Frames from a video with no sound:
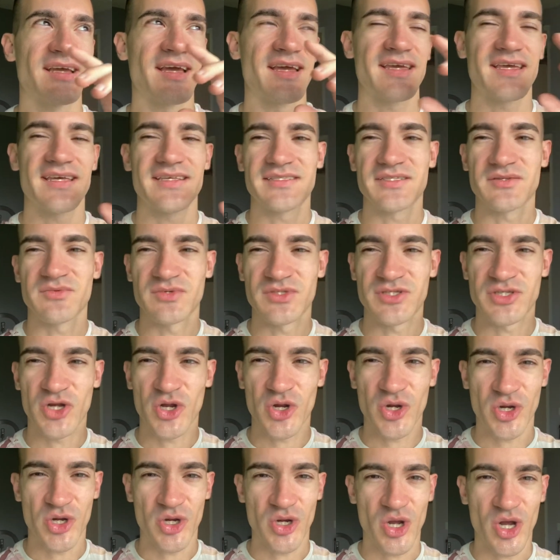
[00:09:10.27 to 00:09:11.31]
I guess it was
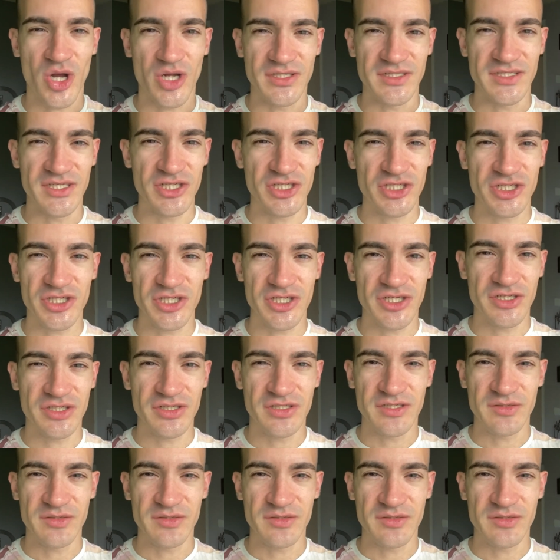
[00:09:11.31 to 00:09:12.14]
her audition